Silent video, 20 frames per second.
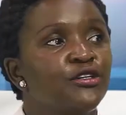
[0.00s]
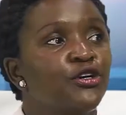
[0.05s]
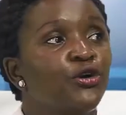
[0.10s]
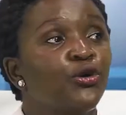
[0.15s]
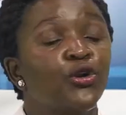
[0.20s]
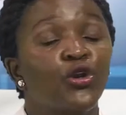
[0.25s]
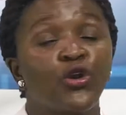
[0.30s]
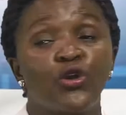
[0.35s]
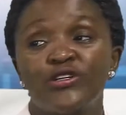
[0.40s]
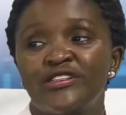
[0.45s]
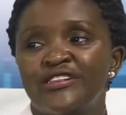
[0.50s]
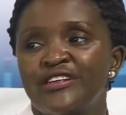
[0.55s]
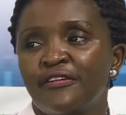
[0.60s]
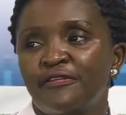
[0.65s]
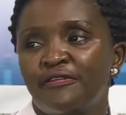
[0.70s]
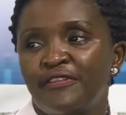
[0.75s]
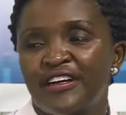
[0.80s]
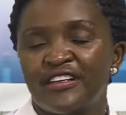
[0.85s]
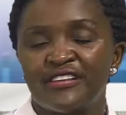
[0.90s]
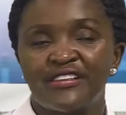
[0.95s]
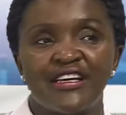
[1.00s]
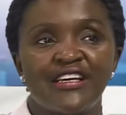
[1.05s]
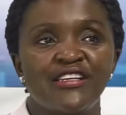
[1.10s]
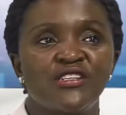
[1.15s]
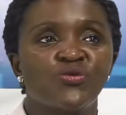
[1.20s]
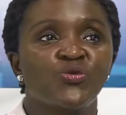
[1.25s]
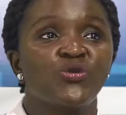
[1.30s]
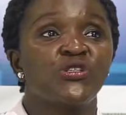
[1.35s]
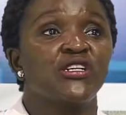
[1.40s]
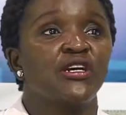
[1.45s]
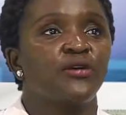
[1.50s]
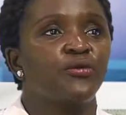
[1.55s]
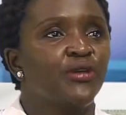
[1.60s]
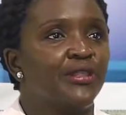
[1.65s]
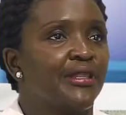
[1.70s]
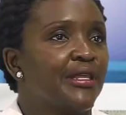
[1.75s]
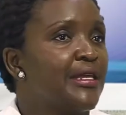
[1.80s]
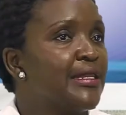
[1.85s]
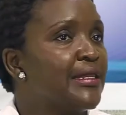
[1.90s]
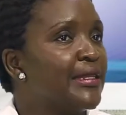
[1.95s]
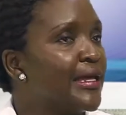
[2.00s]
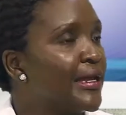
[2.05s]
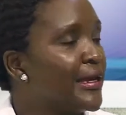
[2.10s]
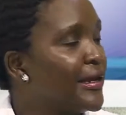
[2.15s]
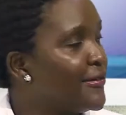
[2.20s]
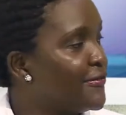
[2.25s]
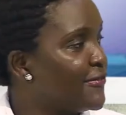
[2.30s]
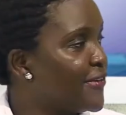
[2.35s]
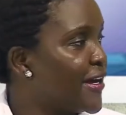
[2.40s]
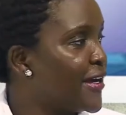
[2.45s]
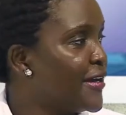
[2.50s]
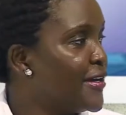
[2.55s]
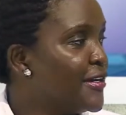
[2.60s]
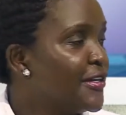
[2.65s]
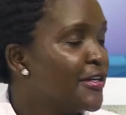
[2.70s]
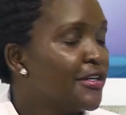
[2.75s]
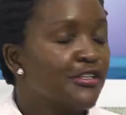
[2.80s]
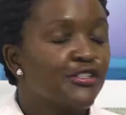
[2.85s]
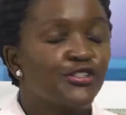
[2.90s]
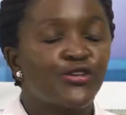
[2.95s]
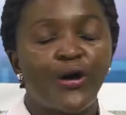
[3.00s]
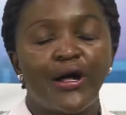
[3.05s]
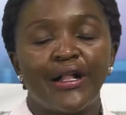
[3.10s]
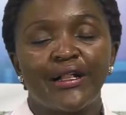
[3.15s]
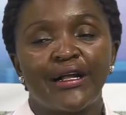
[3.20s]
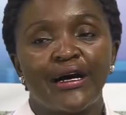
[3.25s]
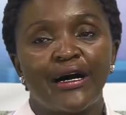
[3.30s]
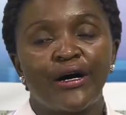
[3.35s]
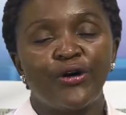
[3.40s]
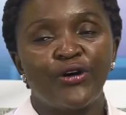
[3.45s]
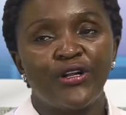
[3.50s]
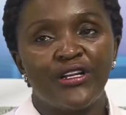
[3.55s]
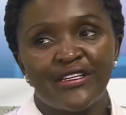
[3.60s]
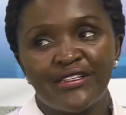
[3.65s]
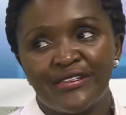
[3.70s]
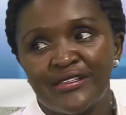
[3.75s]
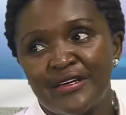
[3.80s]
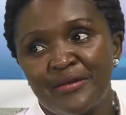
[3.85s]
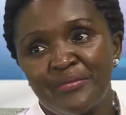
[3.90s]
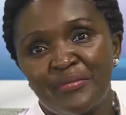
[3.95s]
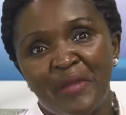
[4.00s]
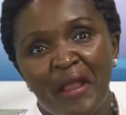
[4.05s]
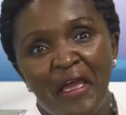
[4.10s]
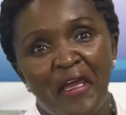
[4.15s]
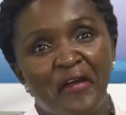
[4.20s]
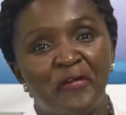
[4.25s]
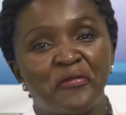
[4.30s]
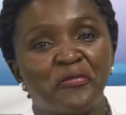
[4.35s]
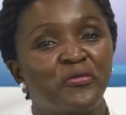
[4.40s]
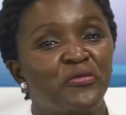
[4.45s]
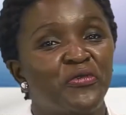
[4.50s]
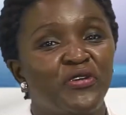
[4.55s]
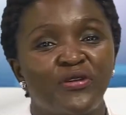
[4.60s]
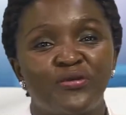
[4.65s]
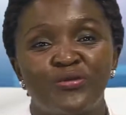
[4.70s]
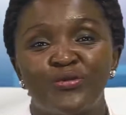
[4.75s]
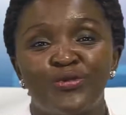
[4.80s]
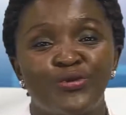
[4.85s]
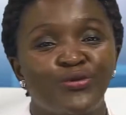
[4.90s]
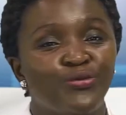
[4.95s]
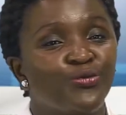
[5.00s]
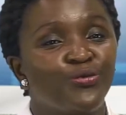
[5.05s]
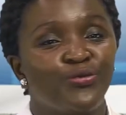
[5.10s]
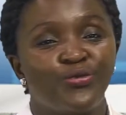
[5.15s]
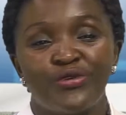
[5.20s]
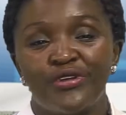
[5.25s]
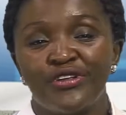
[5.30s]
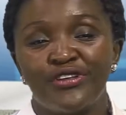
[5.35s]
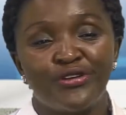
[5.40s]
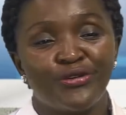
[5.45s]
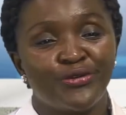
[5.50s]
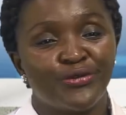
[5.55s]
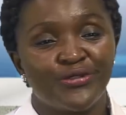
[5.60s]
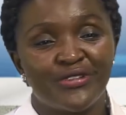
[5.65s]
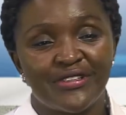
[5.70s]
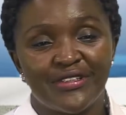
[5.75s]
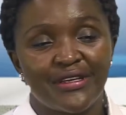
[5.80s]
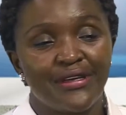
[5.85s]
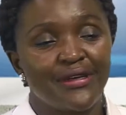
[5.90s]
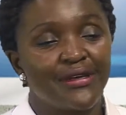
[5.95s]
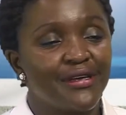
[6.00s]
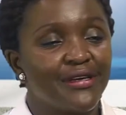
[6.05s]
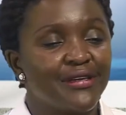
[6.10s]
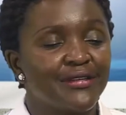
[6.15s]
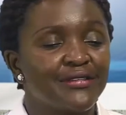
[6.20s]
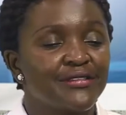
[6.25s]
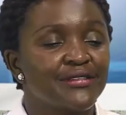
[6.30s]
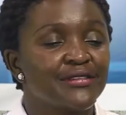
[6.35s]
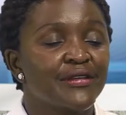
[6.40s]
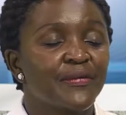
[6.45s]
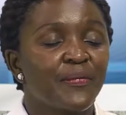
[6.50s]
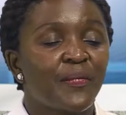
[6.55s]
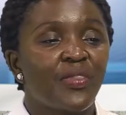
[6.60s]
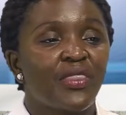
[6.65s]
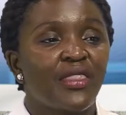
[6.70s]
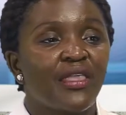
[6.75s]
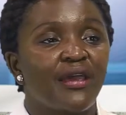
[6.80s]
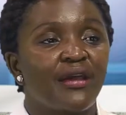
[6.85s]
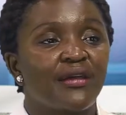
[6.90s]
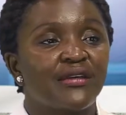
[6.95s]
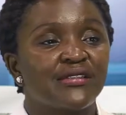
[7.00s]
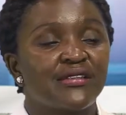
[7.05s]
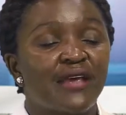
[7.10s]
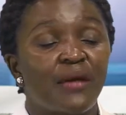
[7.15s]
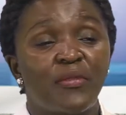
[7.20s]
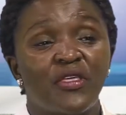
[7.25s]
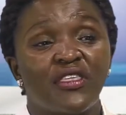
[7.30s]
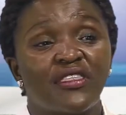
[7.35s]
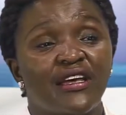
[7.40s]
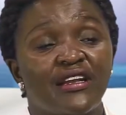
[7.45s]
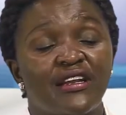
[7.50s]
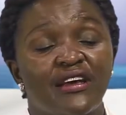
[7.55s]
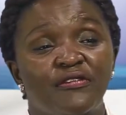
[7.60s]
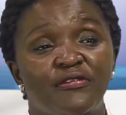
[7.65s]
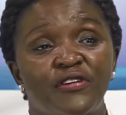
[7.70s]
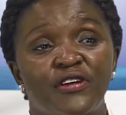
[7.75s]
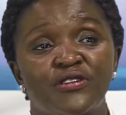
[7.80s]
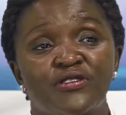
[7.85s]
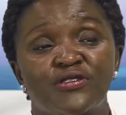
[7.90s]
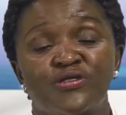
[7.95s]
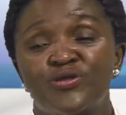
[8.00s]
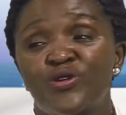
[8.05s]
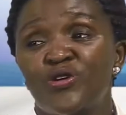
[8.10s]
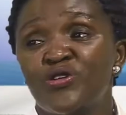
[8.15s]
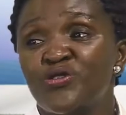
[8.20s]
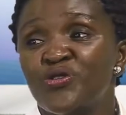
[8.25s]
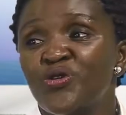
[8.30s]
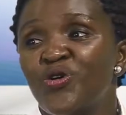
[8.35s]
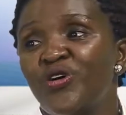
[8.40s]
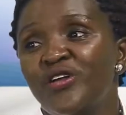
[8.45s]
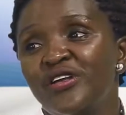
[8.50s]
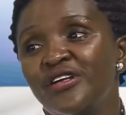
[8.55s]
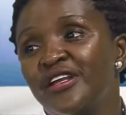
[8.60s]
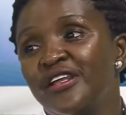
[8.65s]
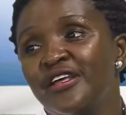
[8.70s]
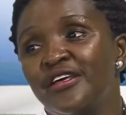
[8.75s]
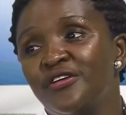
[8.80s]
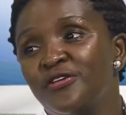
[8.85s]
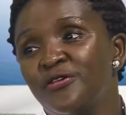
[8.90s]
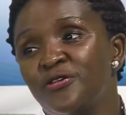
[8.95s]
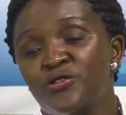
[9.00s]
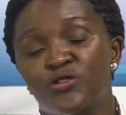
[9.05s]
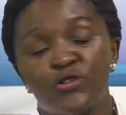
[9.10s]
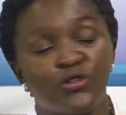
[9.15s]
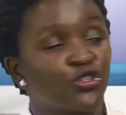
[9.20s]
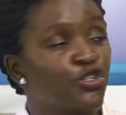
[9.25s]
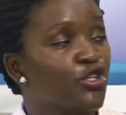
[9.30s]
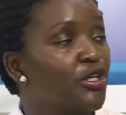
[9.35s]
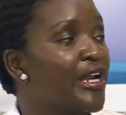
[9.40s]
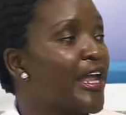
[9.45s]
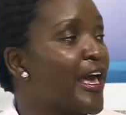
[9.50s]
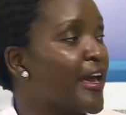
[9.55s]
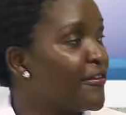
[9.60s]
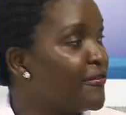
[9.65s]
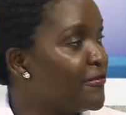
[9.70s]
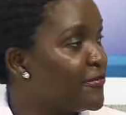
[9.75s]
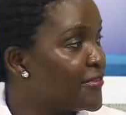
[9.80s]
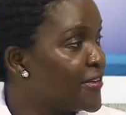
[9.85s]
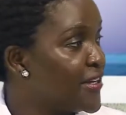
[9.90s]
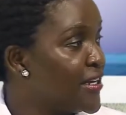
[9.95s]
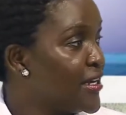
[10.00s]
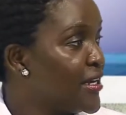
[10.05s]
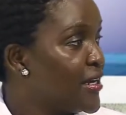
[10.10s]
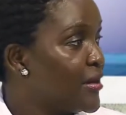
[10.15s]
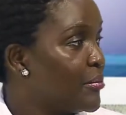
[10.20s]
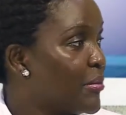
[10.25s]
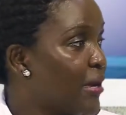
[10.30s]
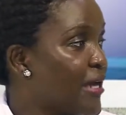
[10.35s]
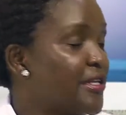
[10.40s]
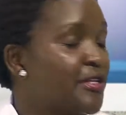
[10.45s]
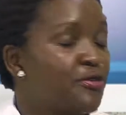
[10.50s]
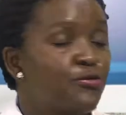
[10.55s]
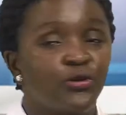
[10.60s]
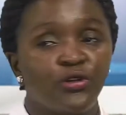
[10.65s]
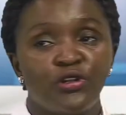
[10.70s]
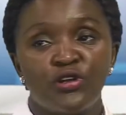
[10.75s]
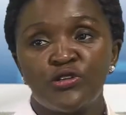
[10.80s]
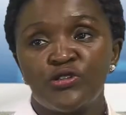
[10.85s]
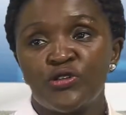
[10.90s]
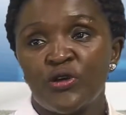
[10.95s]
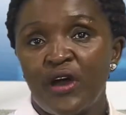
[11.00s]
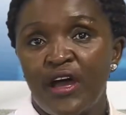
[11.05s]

your clotting factors which are within the liver. So alcoholism, like you see, it's something that affects not only your social life, but it will also